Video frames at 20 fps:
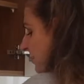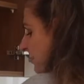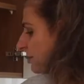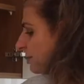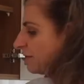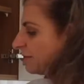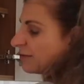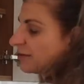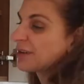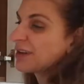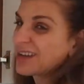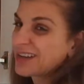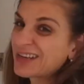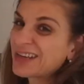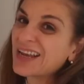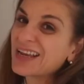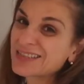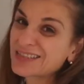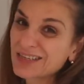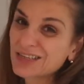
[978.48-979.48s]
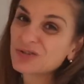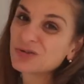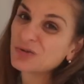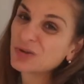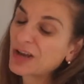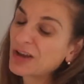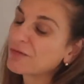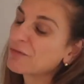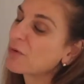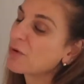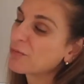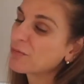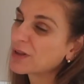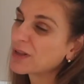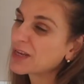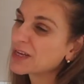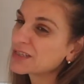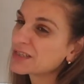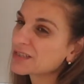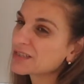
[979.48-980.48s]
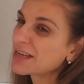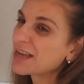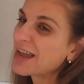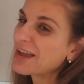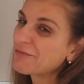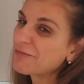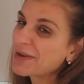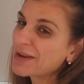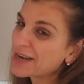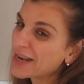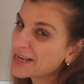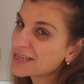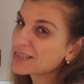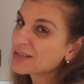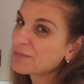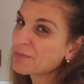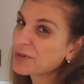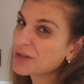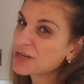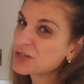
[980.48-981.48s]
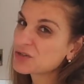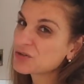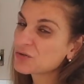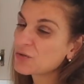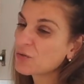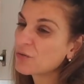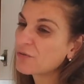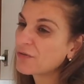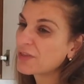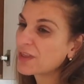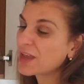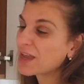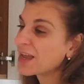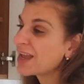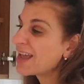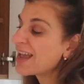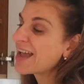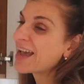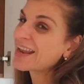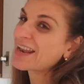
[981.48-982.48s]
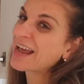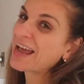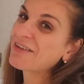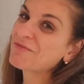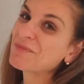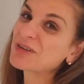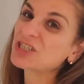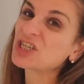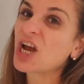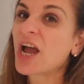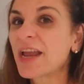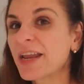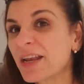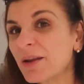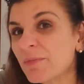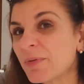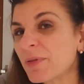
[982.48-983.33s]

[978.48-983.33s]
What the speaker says: and yes, I do have more plates. I have my nicer plates over there, and I have my china